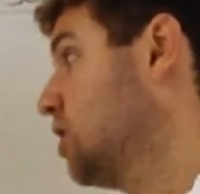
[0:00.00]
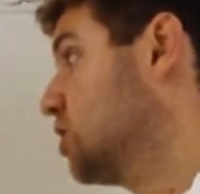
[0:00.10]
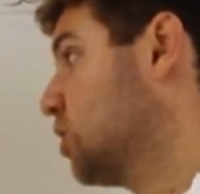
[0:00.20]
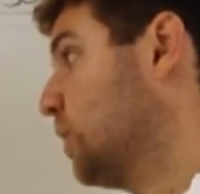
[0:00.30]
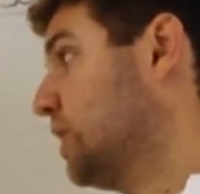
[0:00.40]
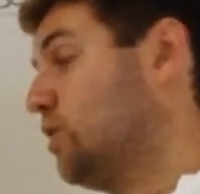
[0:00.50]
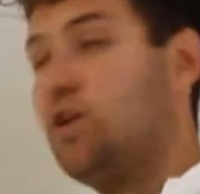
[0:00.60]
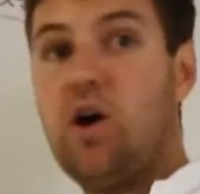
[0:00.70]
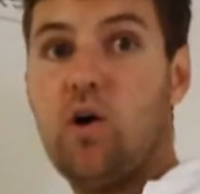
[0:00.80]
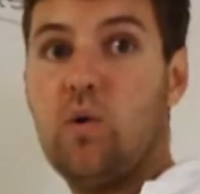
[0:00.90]
so we
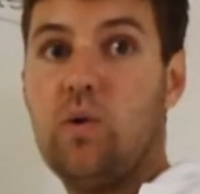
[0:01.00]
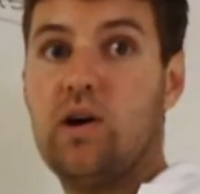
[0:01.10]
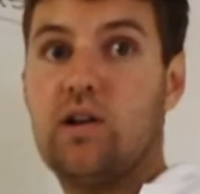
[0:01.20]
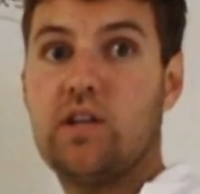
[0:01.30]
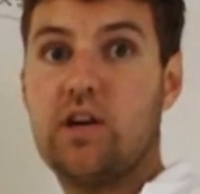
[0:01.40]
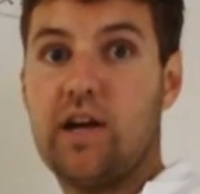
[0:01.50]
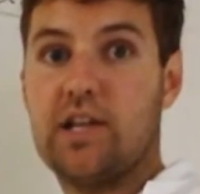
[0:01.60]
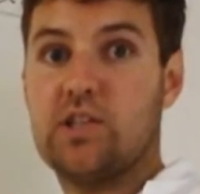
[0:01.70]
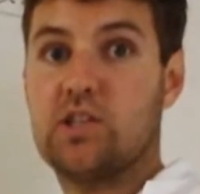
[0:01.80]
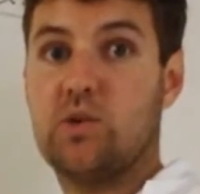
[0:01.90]
know that our
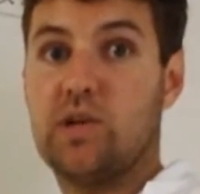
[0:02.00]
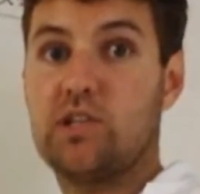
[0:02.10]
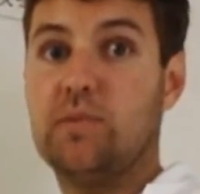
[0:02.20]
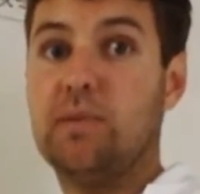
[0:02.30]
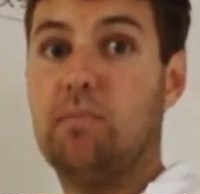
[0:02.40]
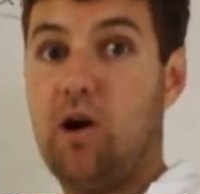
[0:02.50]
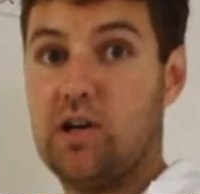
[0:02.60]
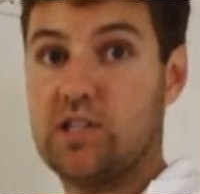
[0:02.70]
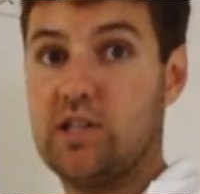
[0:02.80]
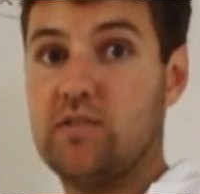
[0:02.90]
answer is going to be
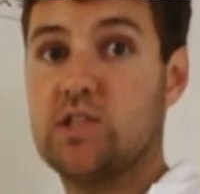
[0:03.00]
positive.